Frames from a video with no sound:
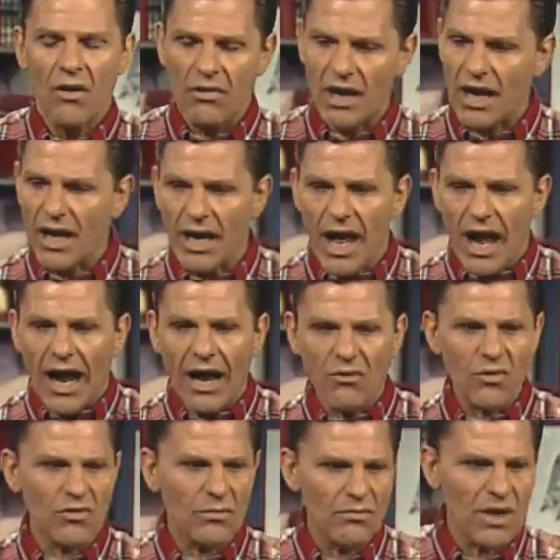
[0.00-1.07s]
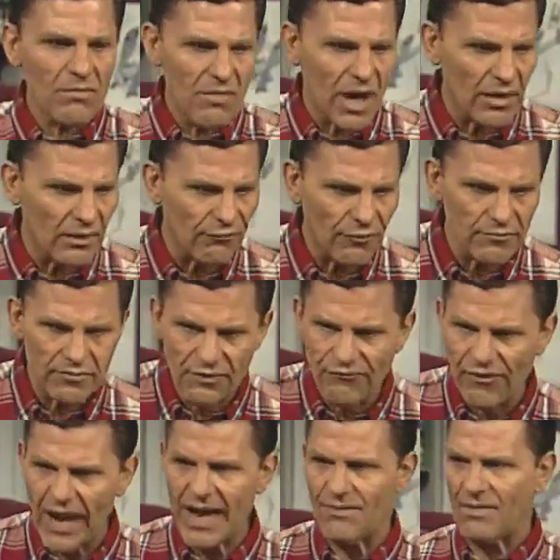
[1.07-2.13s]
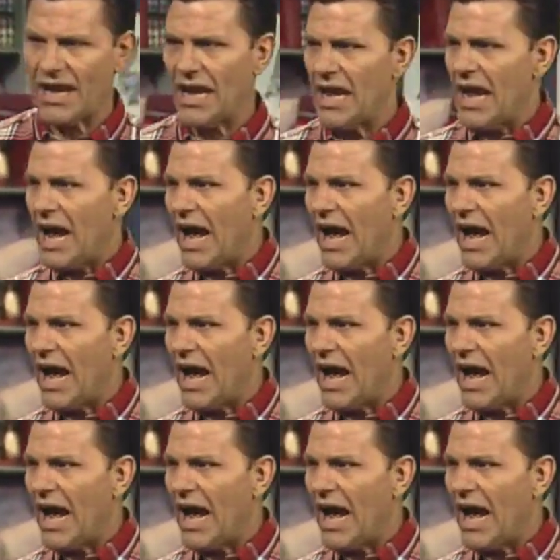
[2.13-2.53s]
Well, I want to be better for my family,